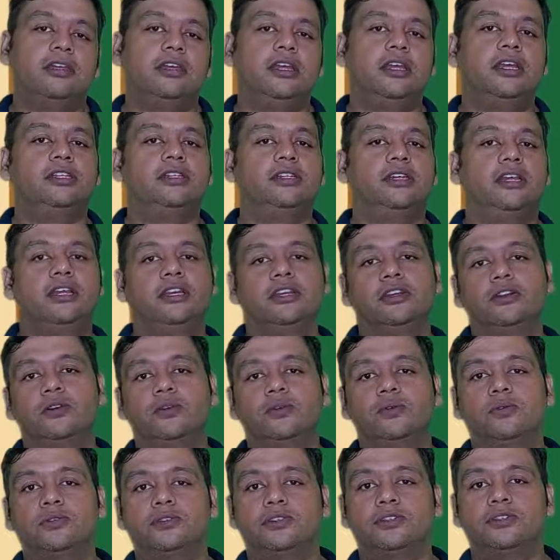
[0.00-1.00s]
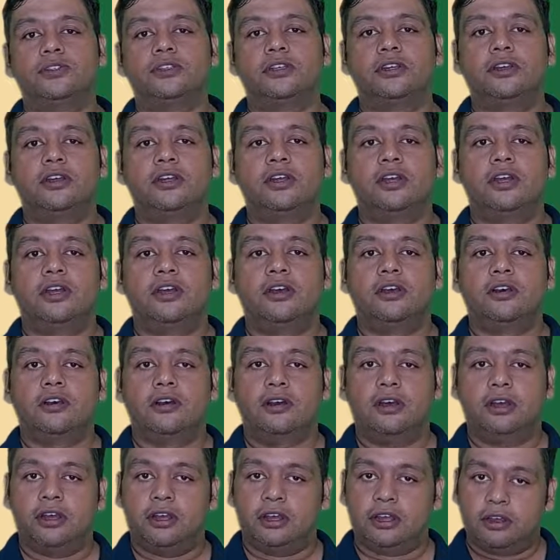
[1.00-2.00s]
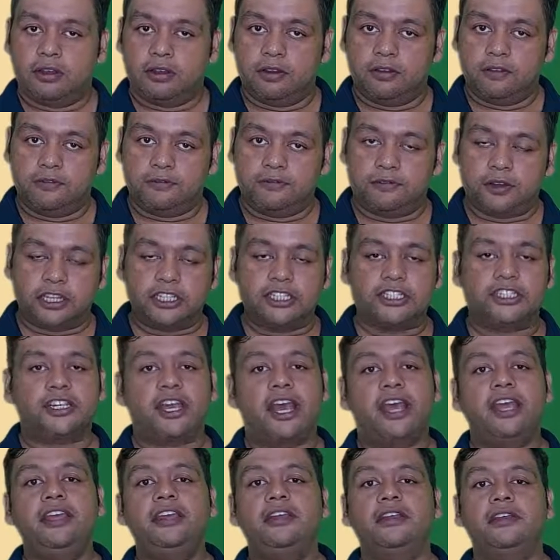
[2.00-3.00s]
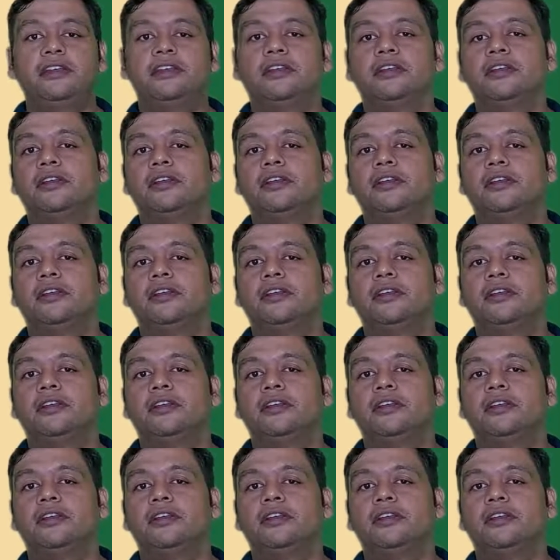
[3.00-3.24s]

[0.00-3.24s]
it includes fungi,